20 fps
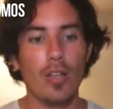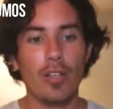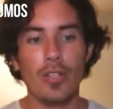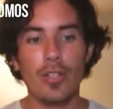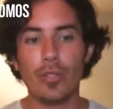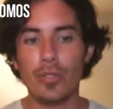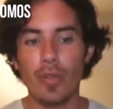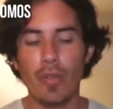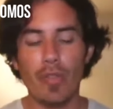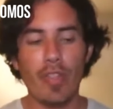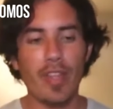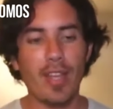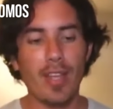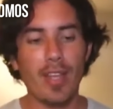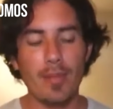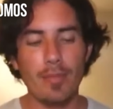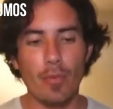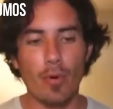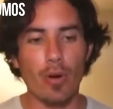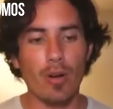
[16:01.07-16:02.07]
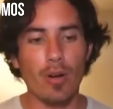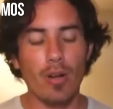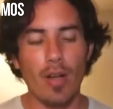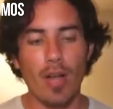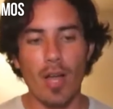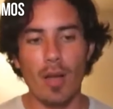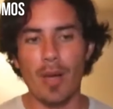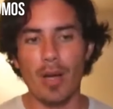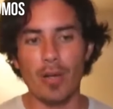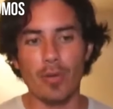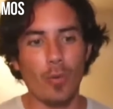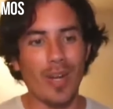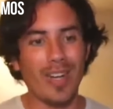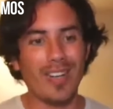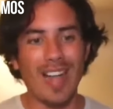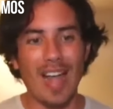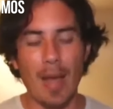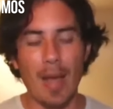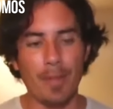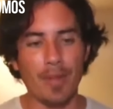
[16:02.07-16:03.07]
You don't think anymore about
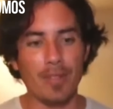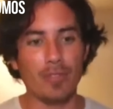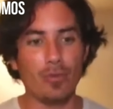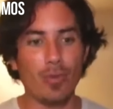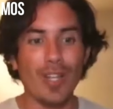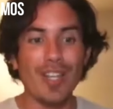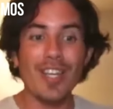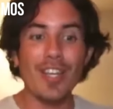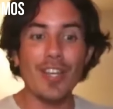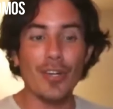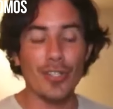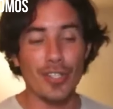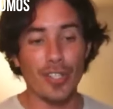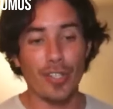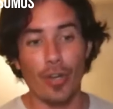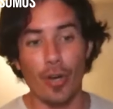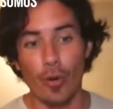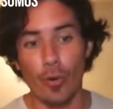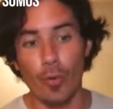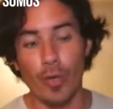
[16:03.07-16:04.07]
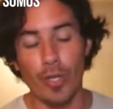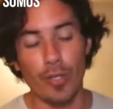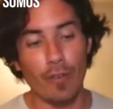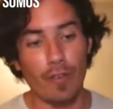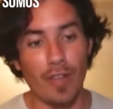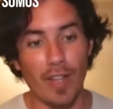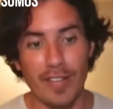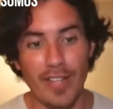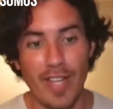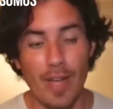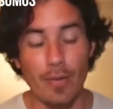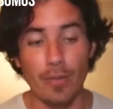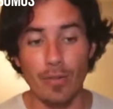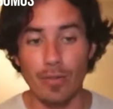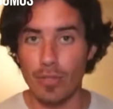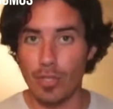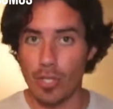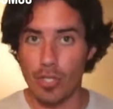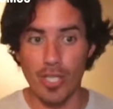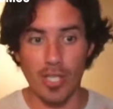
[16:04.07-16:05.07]
what happened 20 years ago when you fell down.
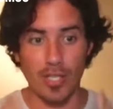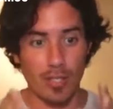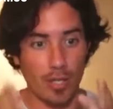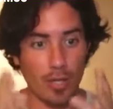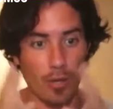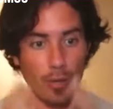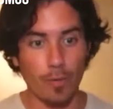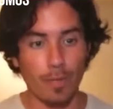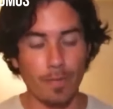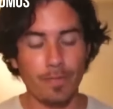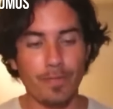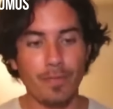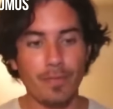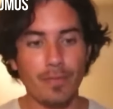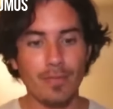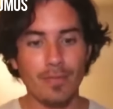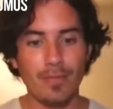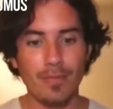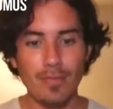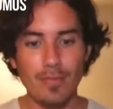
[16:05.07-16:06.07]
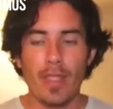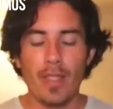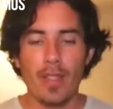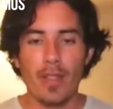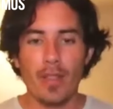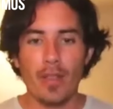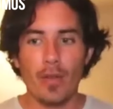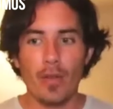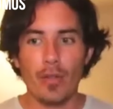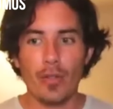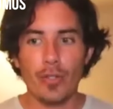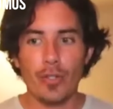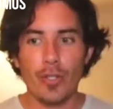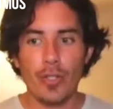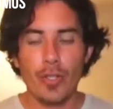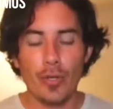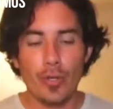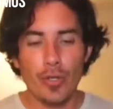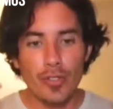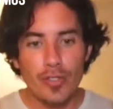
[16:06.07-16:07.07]
You just go.
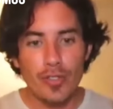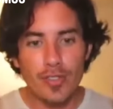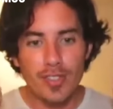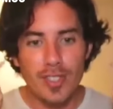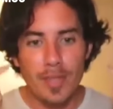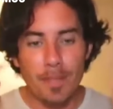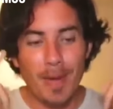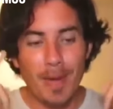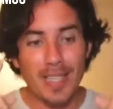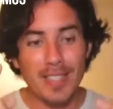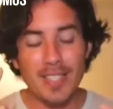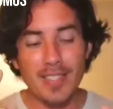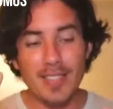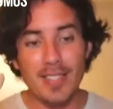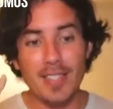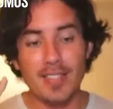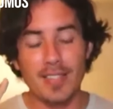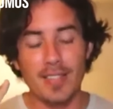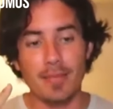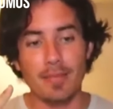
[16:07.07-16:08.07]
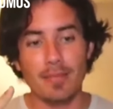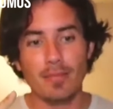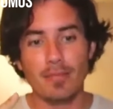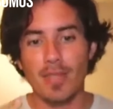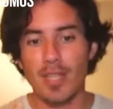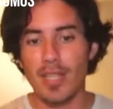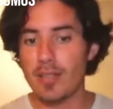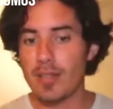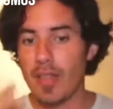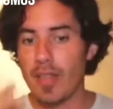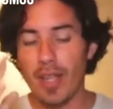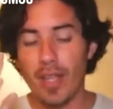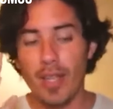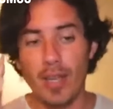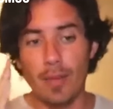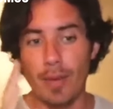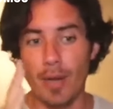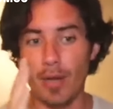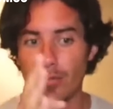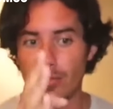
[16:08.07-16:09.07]
Your sympathetic system is
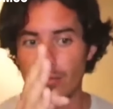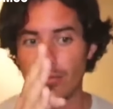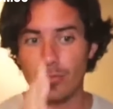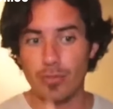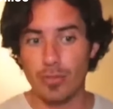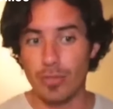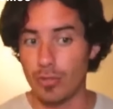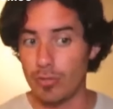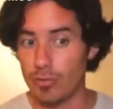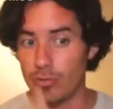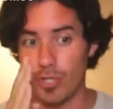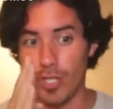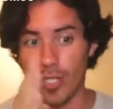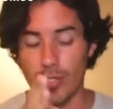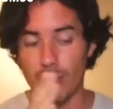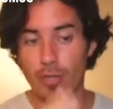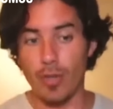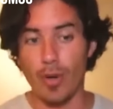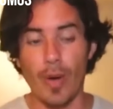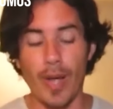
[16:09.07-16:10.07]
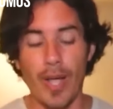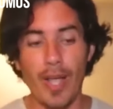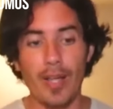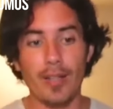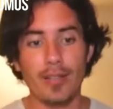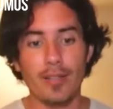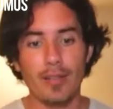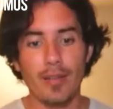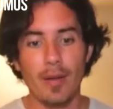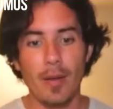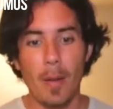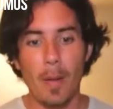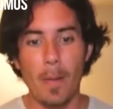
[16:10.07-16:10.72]
thinking about to just go ahead.